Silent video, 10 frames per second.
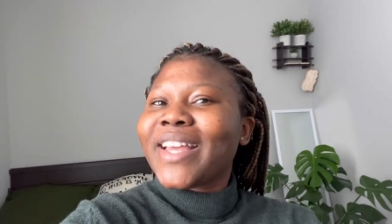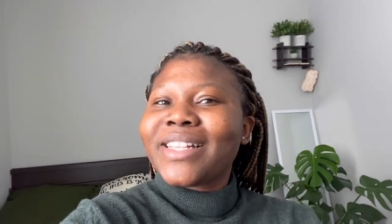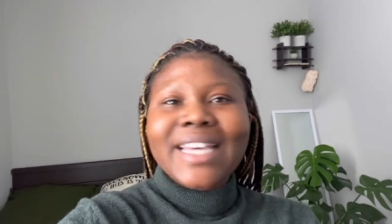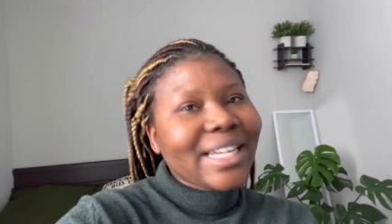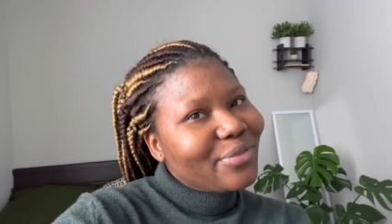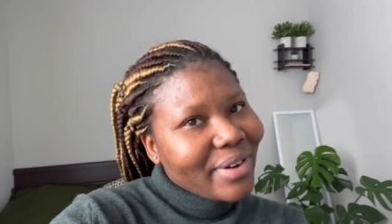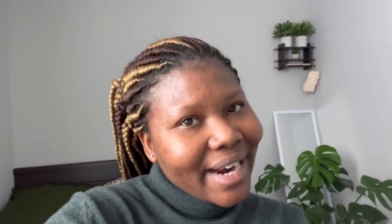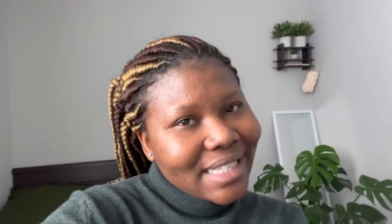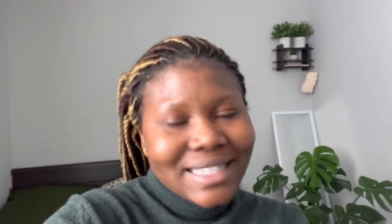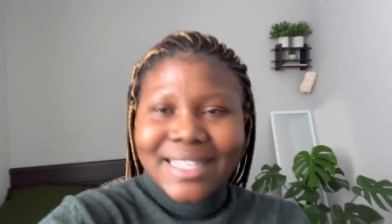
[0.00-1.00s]
tell a
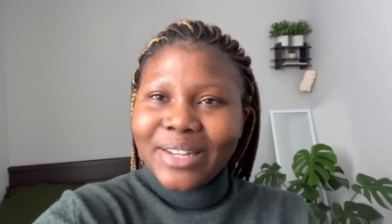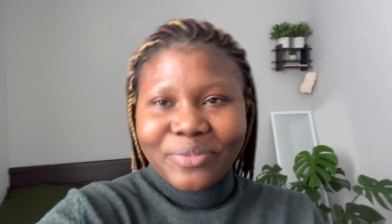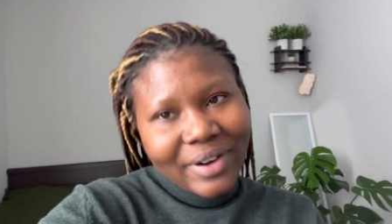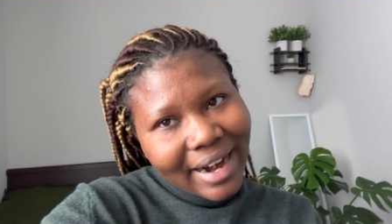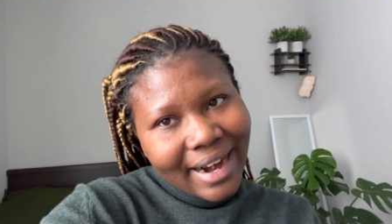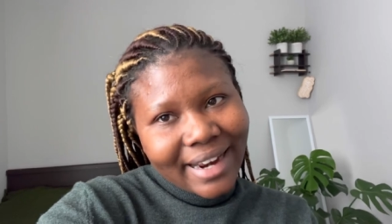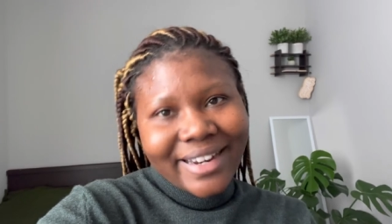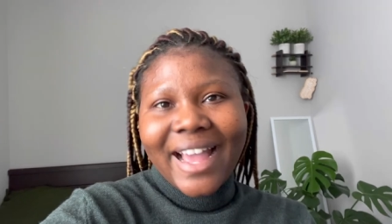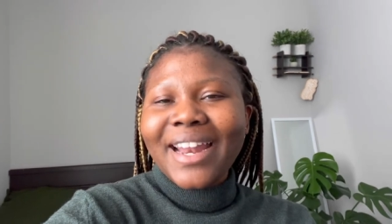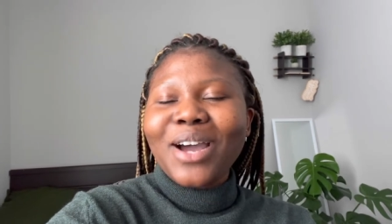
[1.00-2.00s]
friend to tell a friend and